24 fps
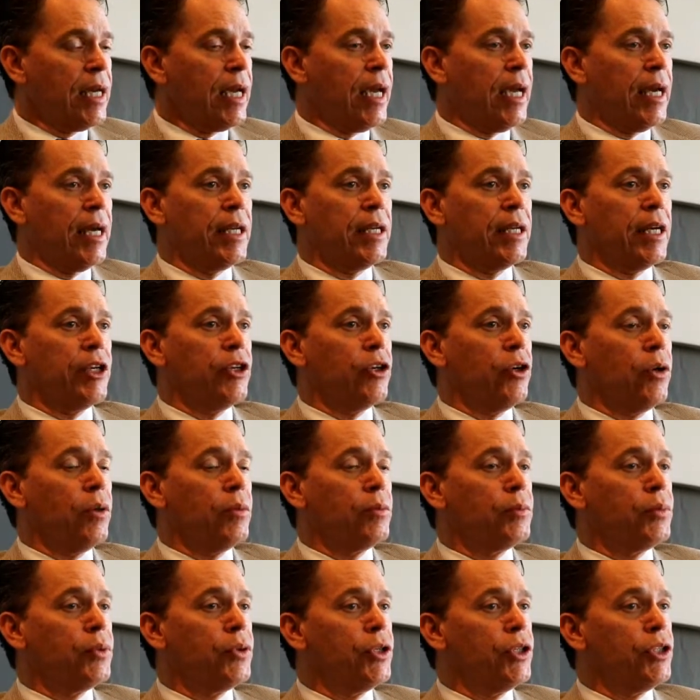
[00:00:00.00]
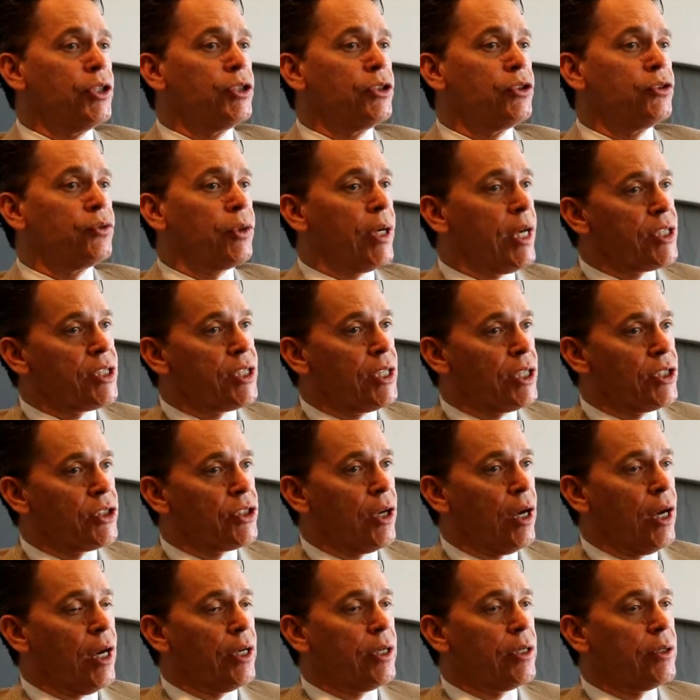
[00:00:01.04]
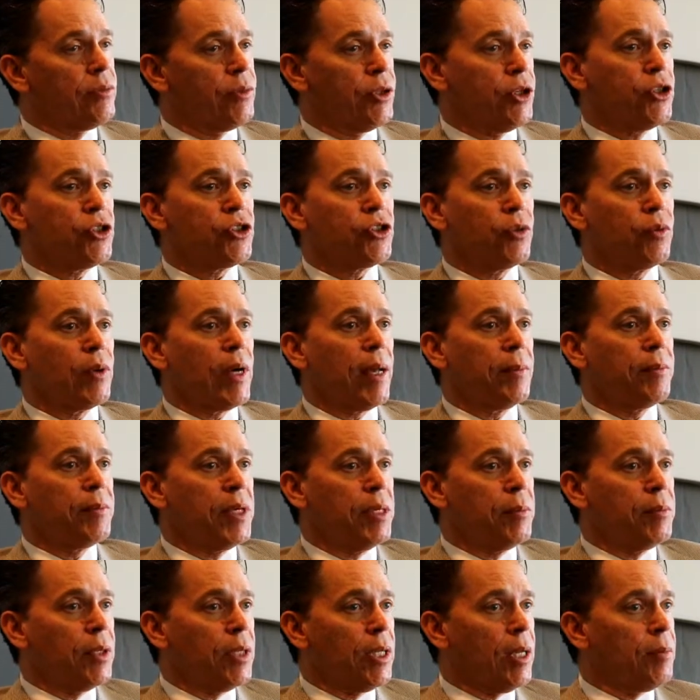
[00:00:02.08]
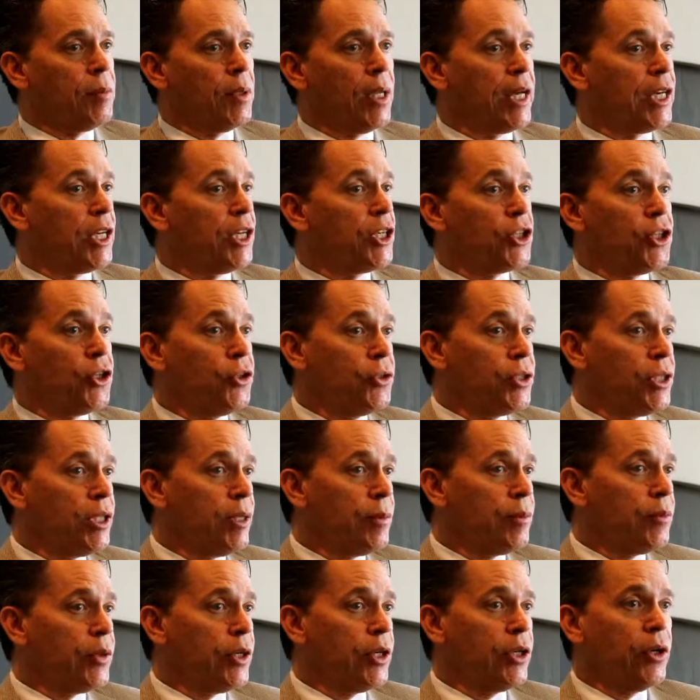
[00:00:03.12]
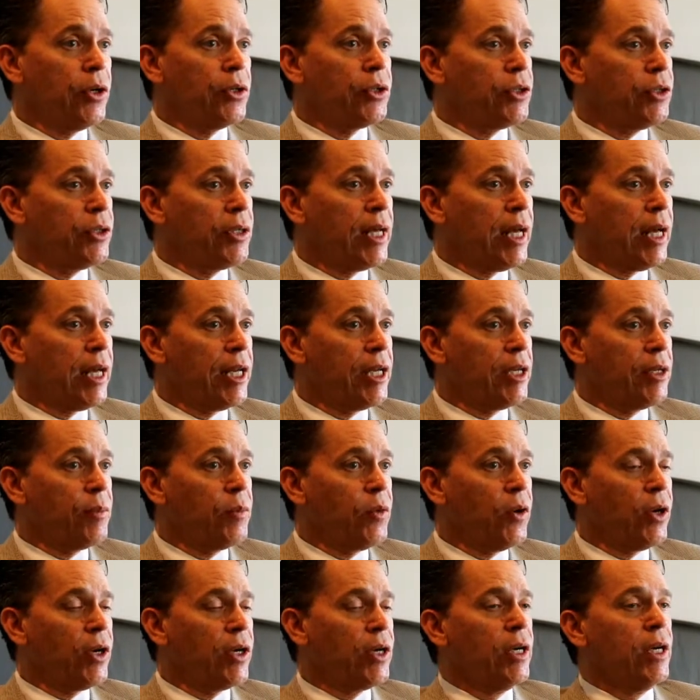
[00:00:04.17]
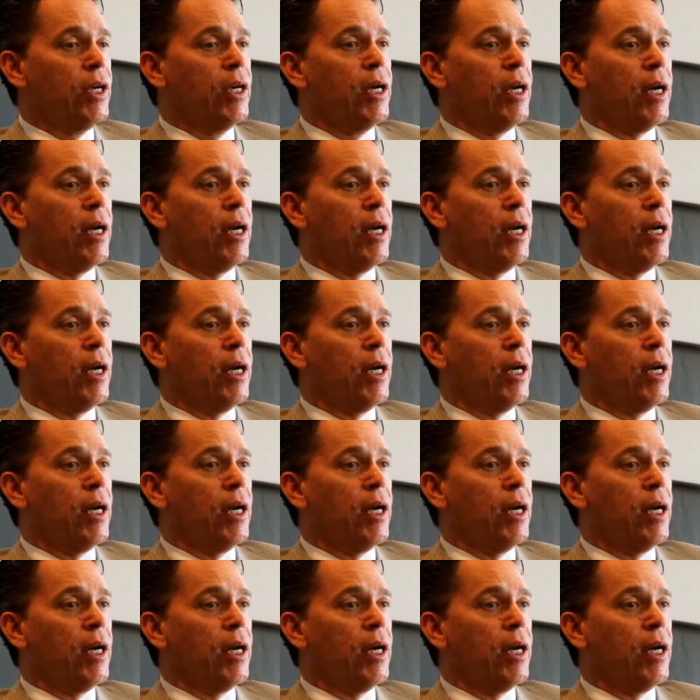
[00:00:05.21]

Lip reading: and I don't put dressings on. We used to wrap people up like a Q-tip. We don't do that anymore.